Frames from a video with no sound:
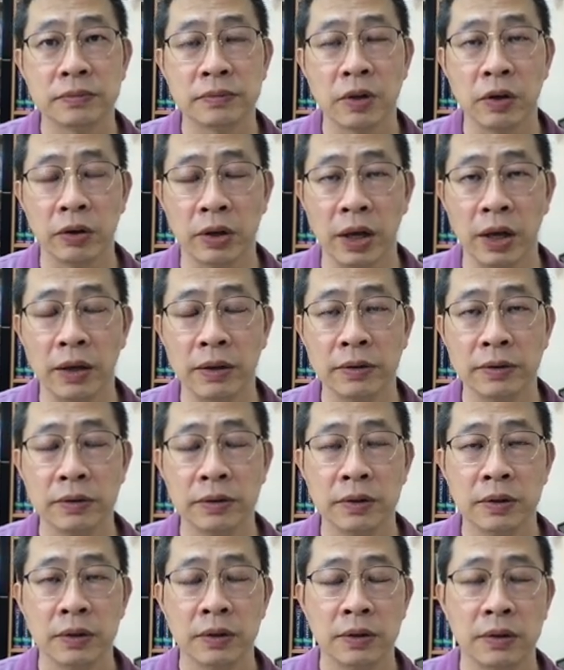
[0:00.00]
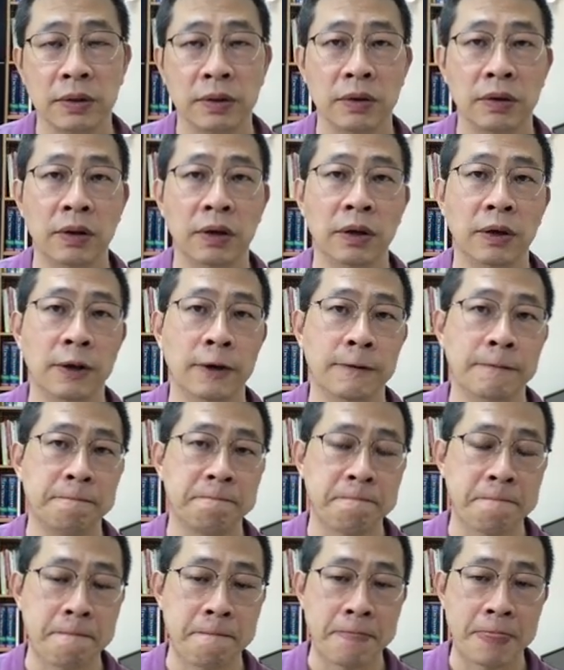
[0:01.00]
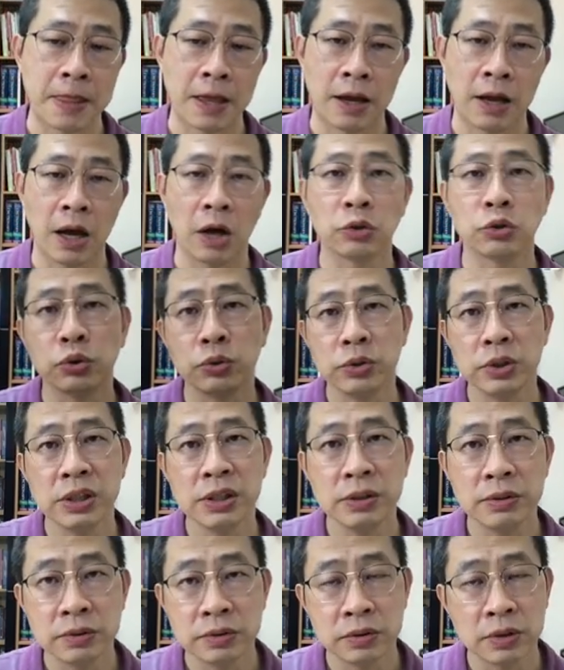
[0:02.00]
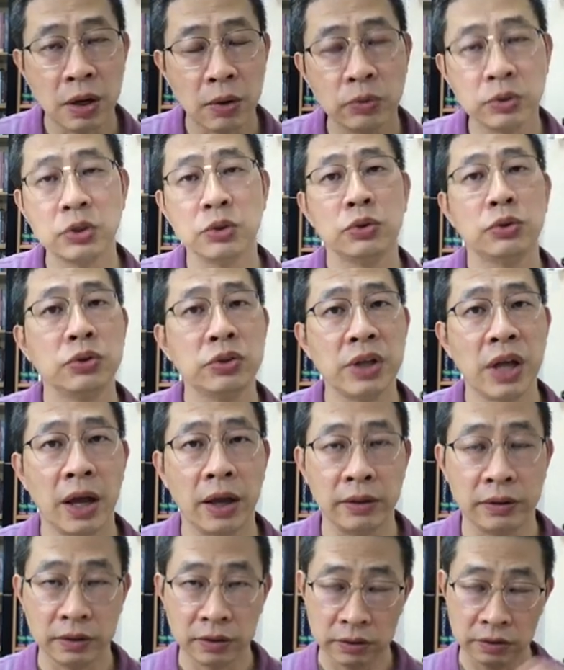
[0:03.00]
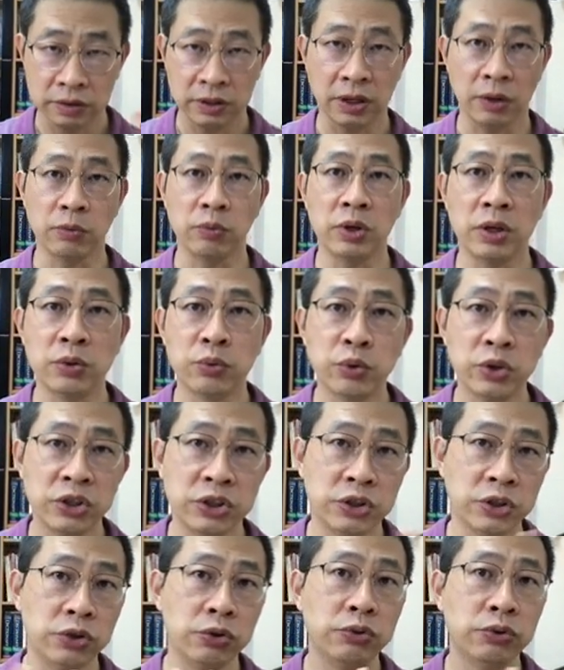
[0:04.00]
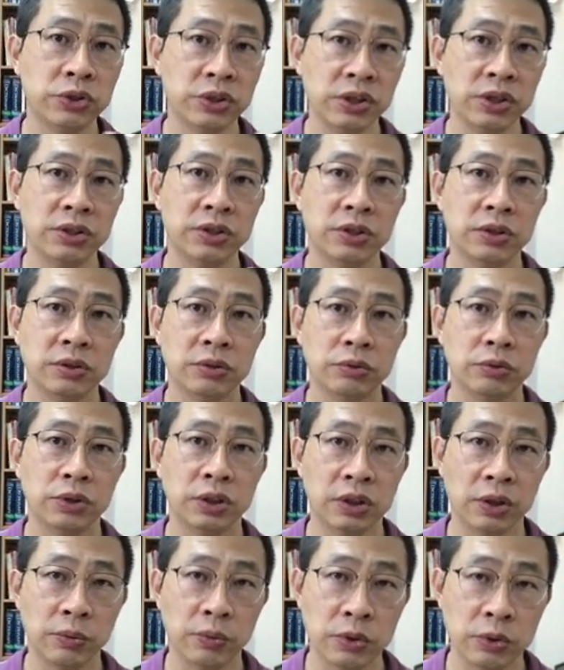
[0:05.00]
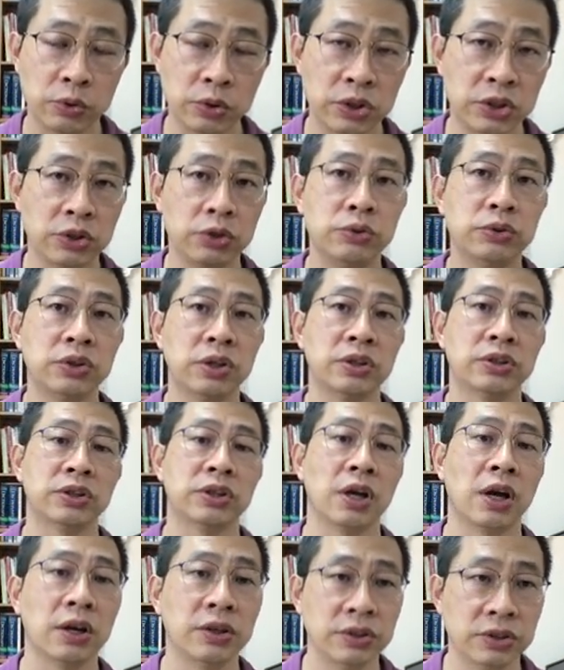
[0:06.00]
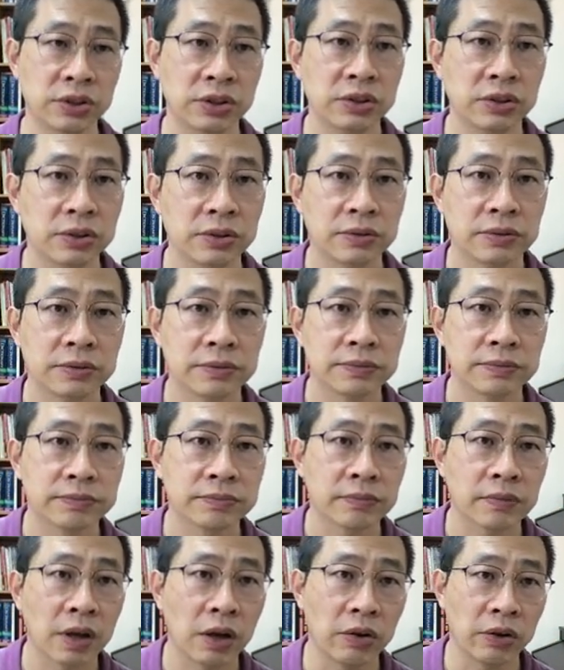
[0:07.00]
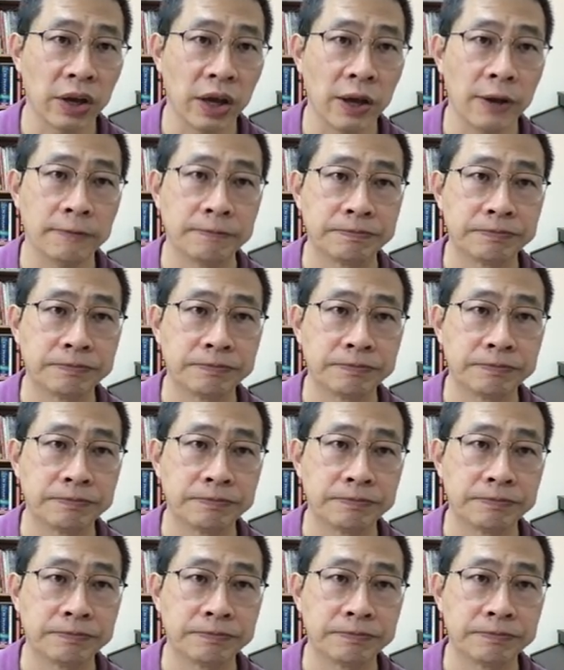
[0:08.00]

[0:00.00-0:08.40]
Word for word: Okay, um, how do we how would you do that? Can we reduce it? Can we reduce the size it? Okay.